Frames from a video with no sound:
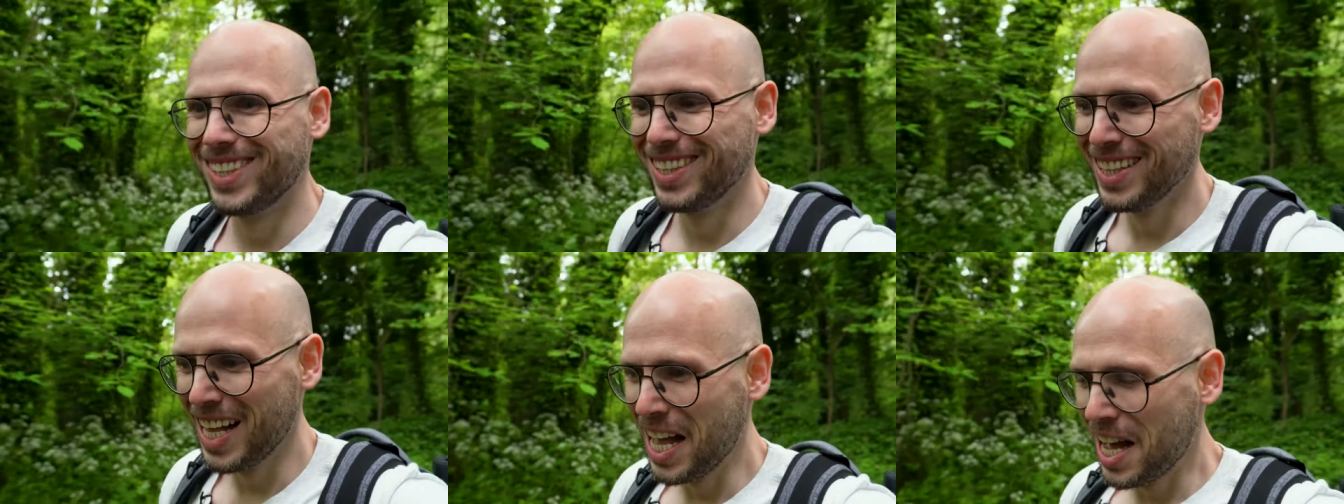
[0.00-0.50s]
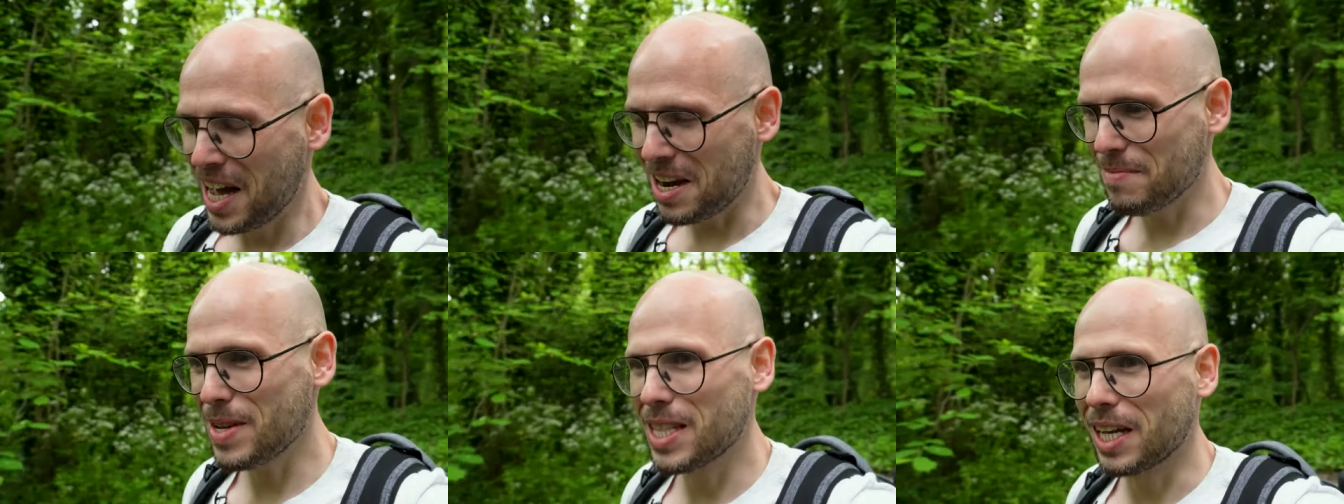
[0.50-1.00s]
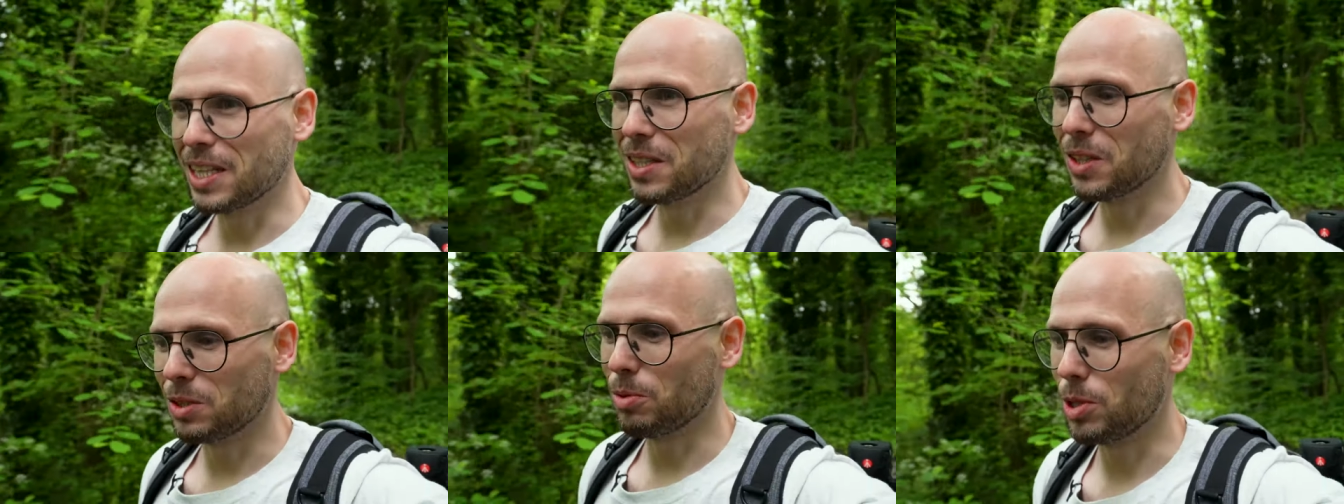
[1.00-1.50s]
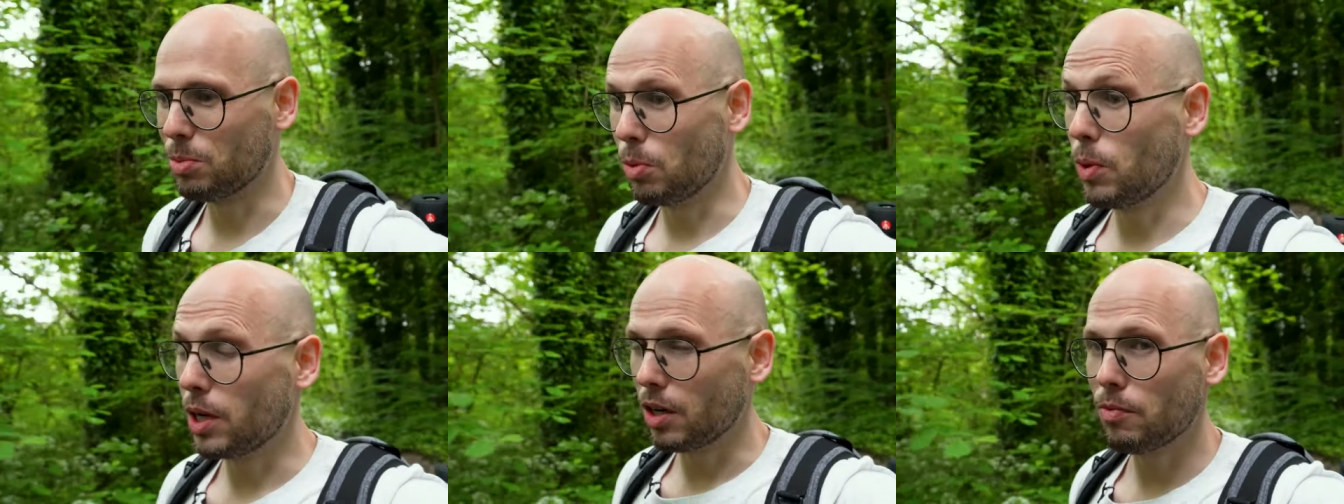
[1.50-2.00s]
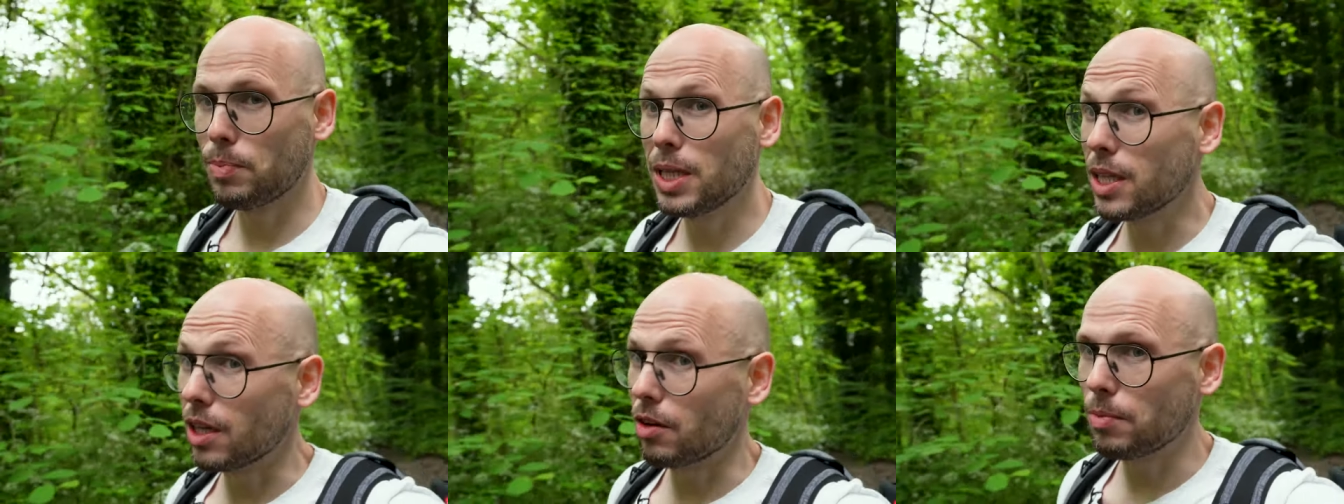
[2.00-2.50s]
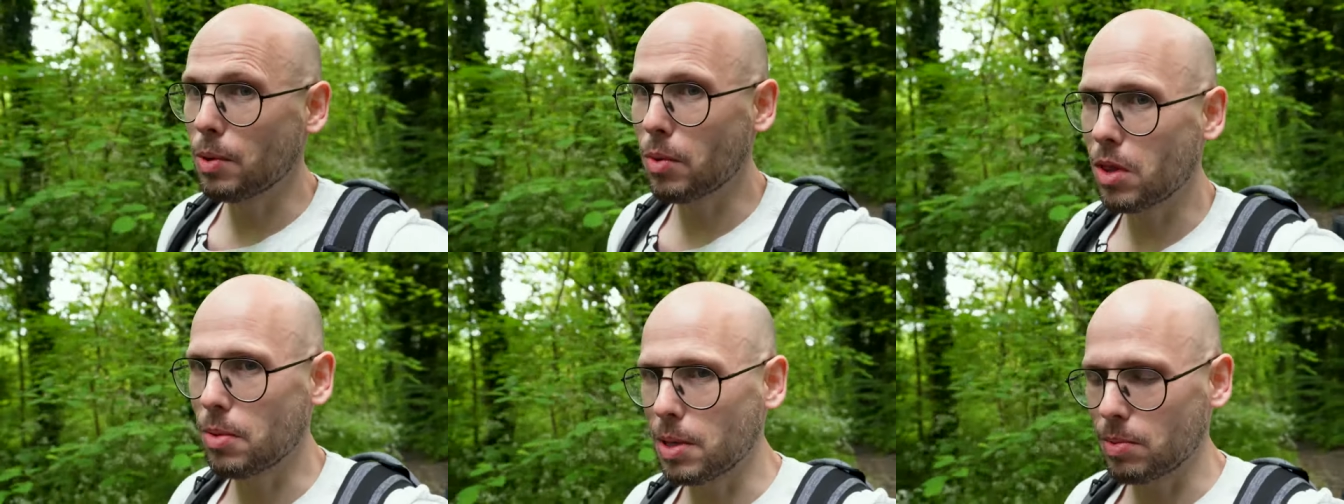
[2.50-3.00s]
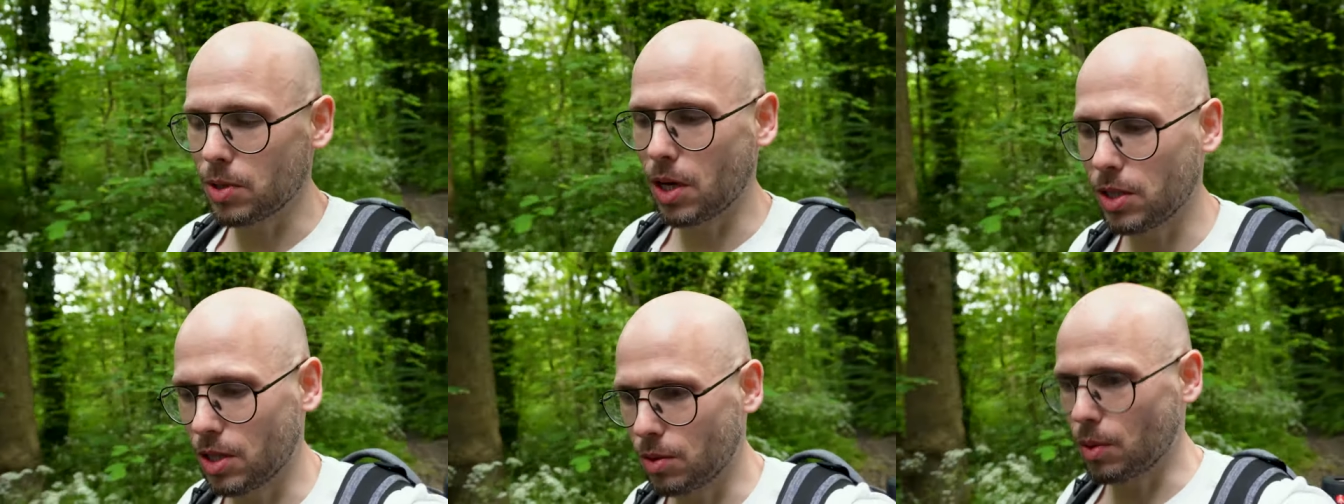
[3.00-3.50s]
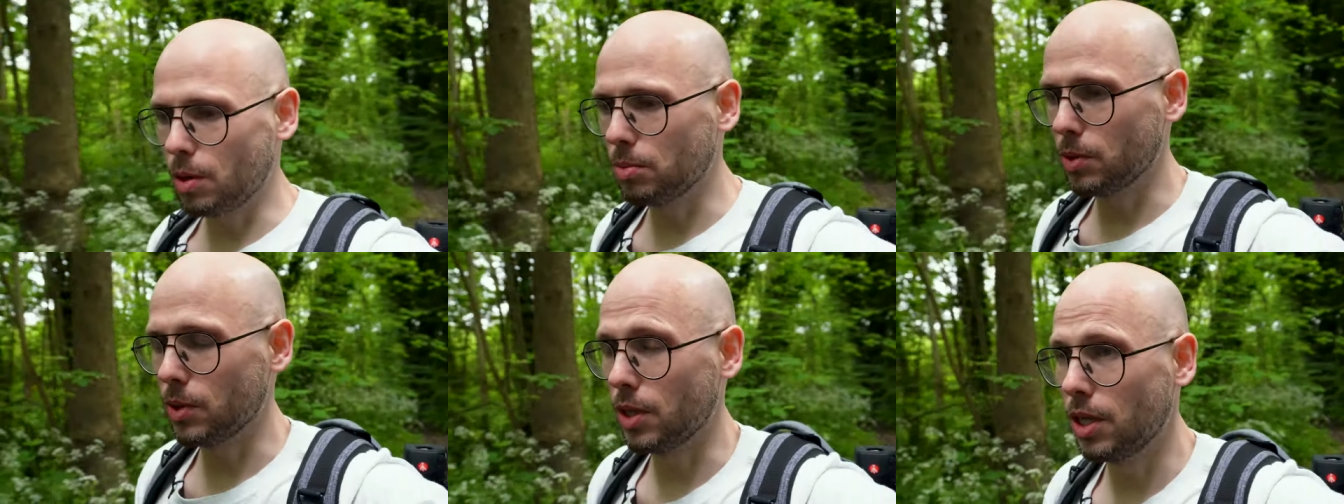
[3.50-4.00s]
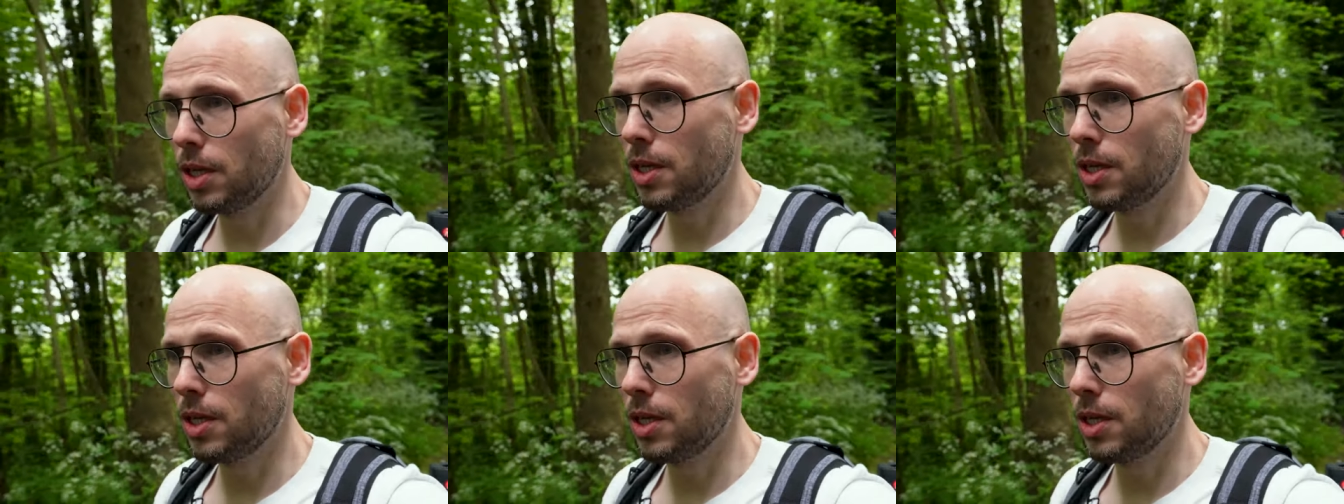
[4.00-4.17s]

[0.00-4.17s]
and I mean that in the nicest possible way. And I've been there. I've been one of the people that I don't know what I'm doing.